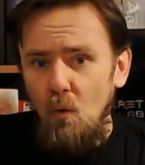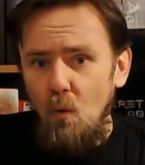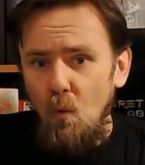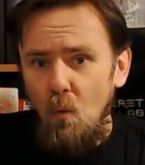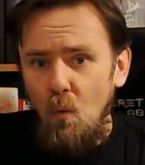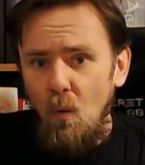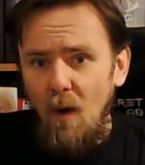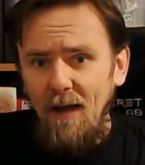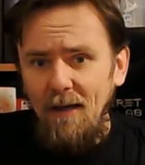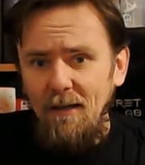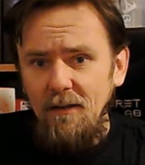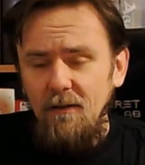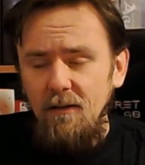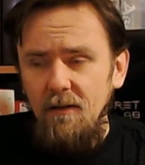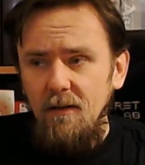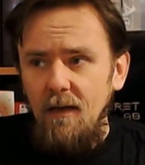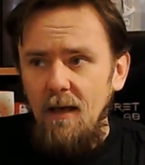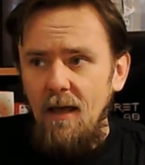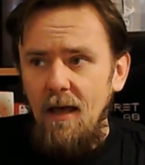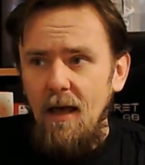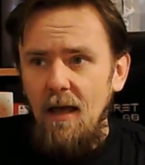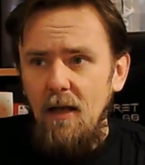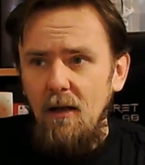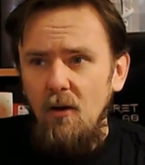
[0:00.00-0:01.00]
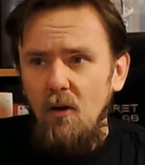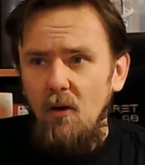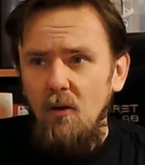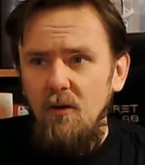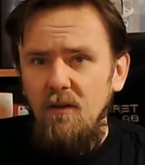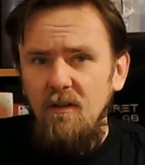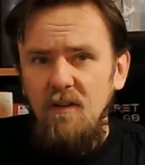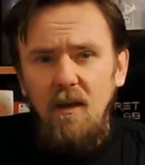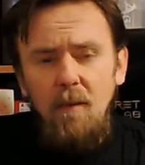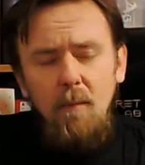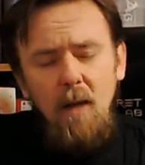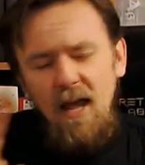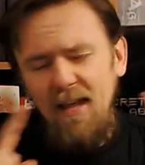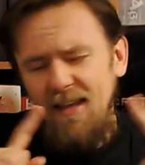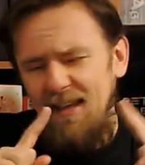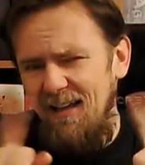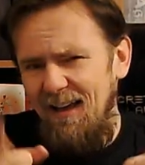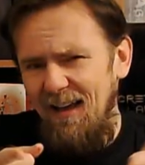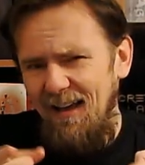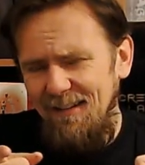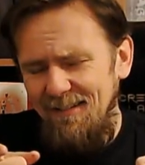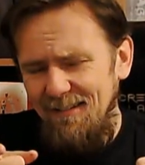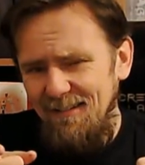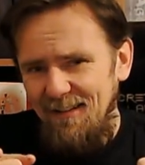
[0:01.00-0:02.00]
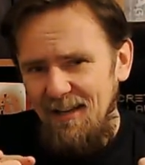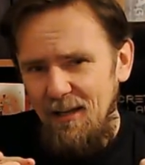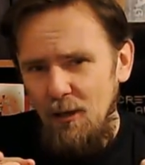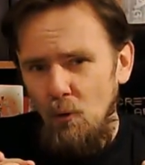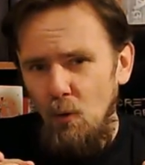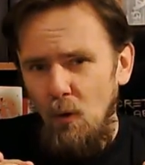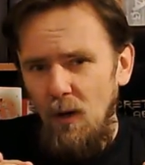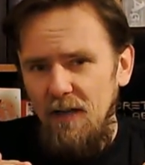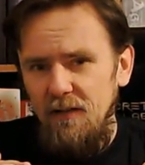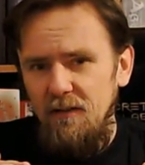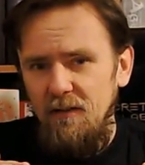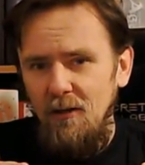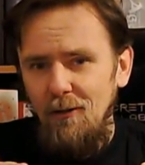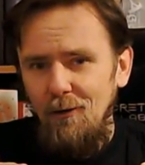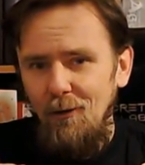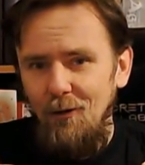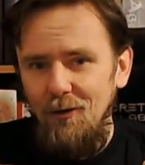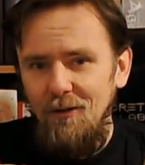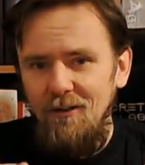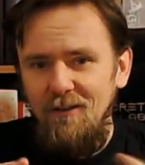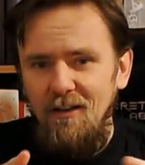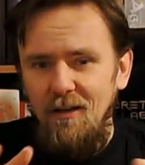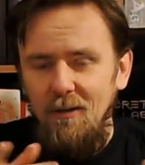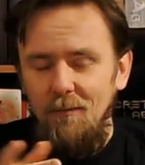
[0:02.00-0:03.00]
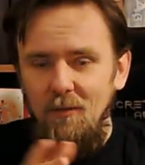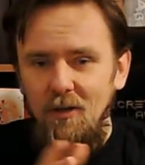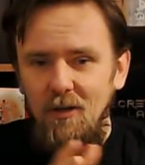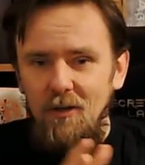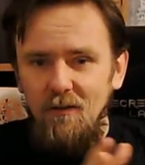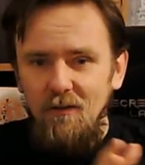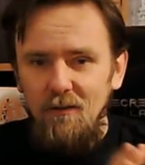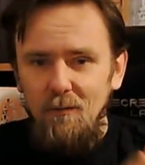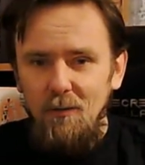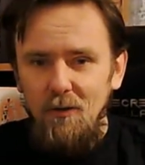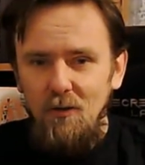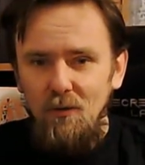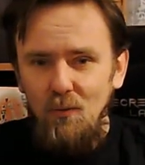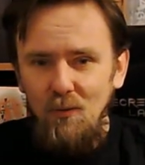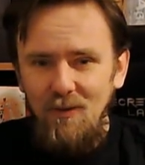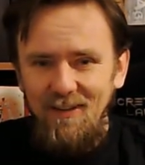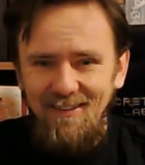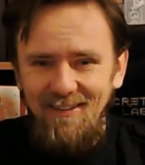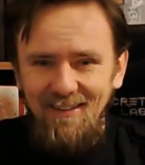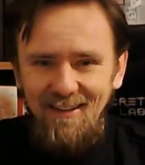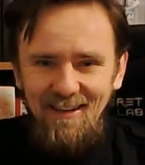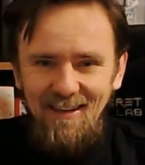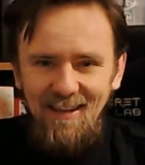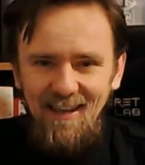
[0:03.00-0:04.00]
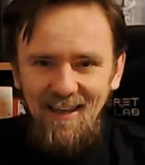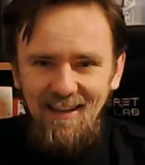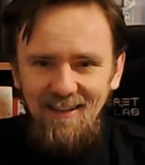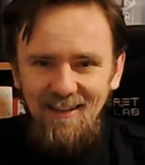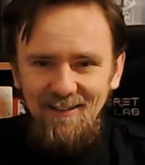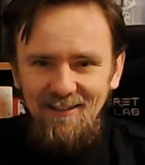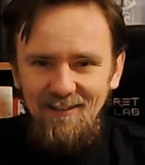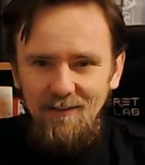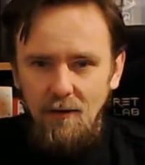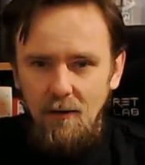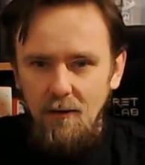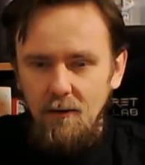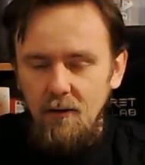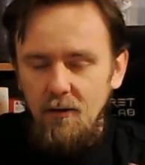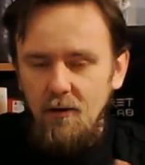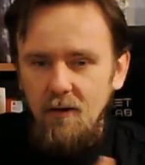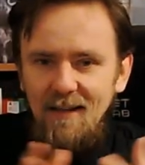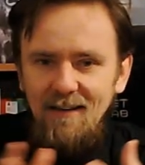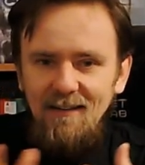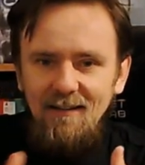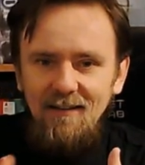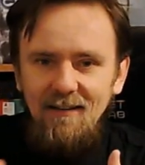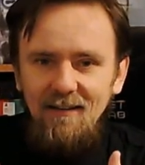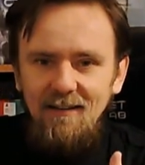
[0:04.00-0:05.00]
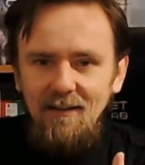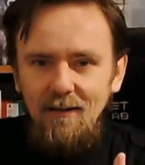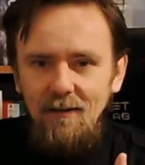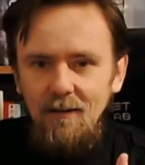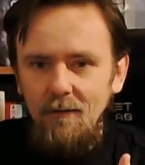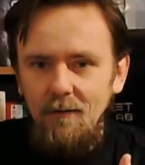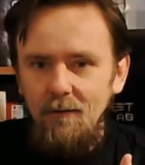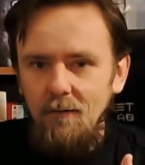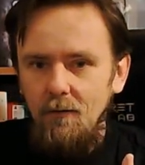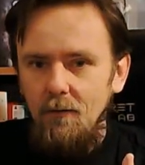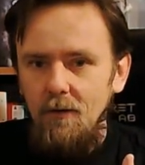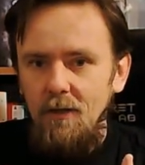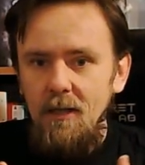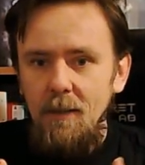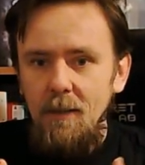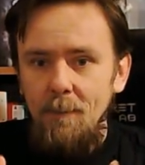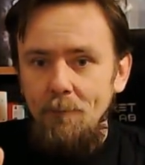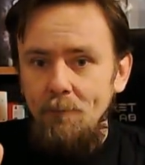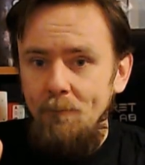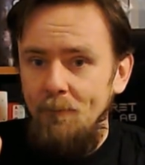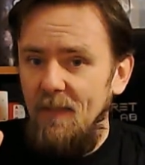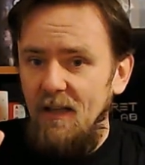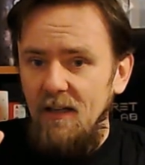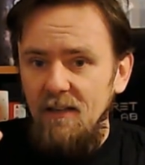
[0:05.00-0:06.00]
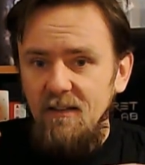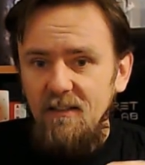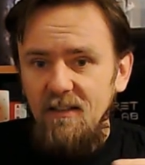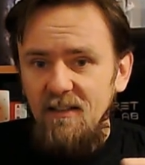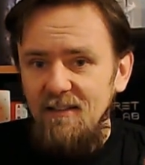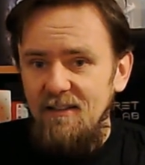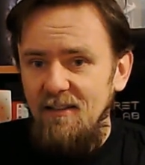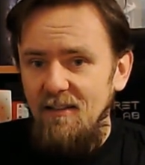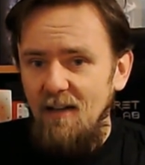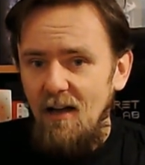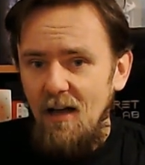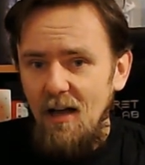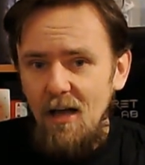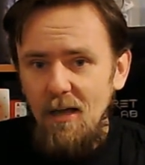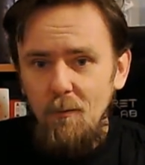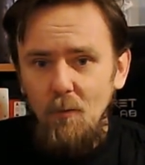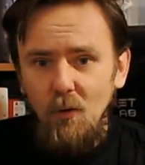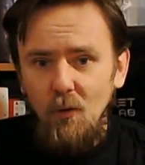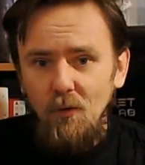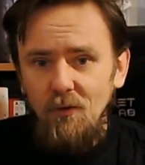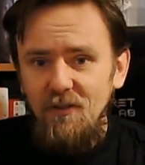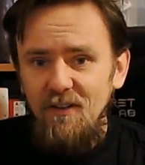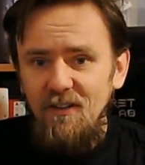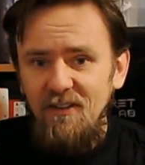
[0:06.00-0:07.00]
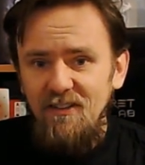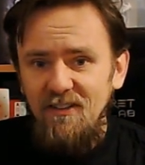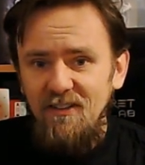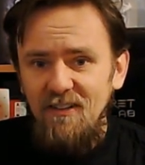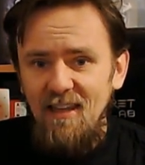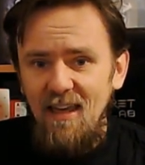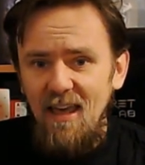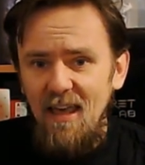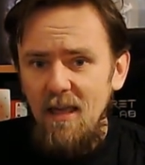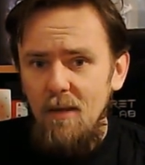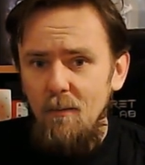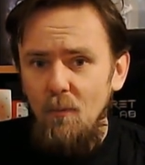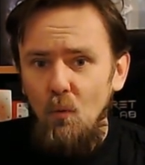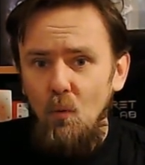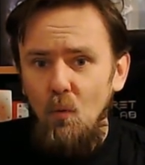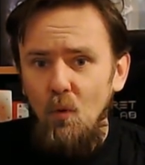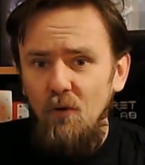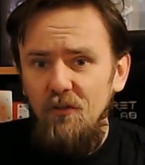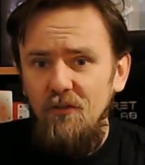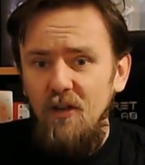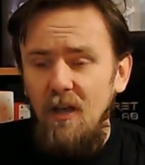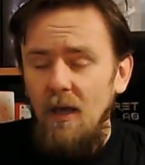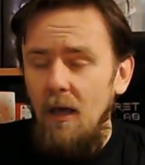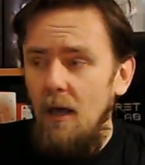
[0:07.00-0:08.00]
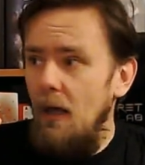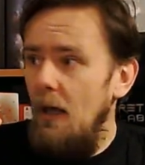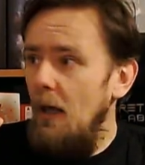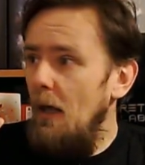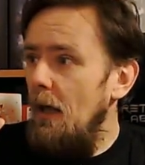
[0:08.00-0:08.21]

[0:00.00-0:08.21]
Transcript: quite a long time. I can't say quite a long time because between the Kickstarter and the delivery, the time on this game was